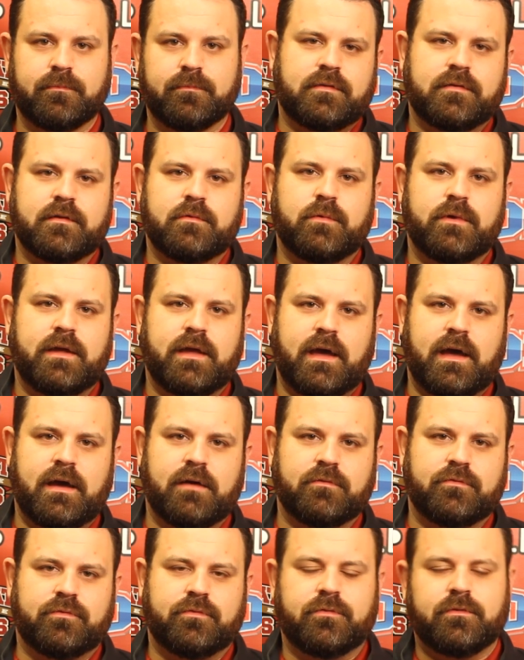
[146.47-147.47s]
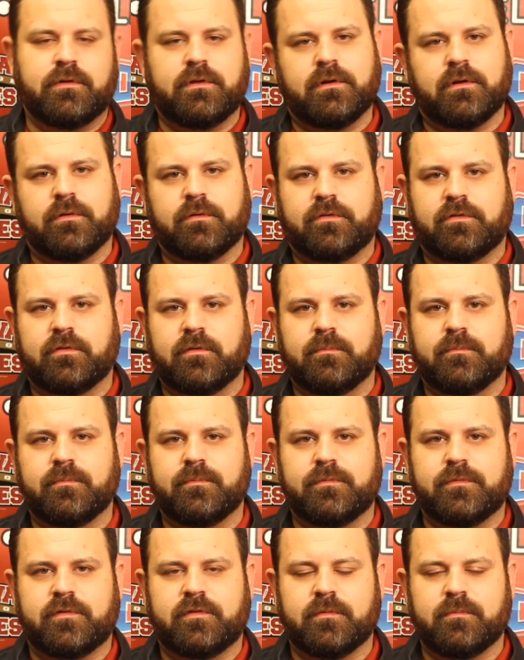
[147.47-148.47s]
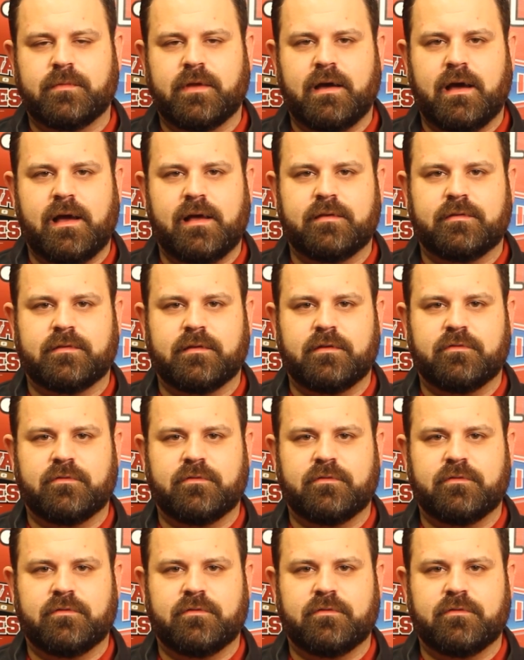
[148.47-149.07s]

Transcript: I think we have, some guys